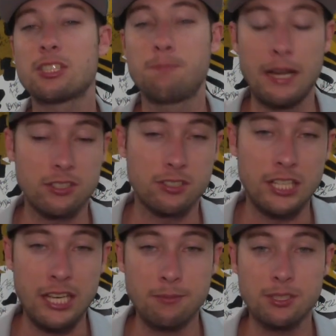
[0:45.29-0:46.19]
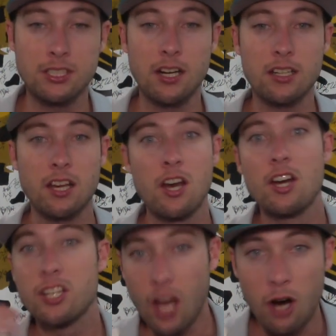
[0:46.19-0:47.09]
special teams sucked,
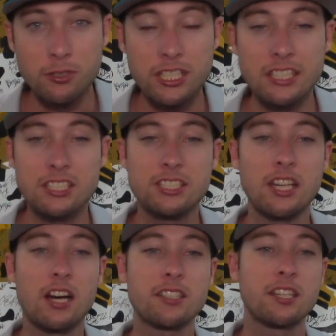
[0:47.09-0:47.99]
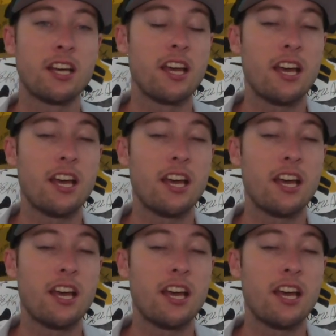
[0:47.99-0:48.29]
coaching sucked.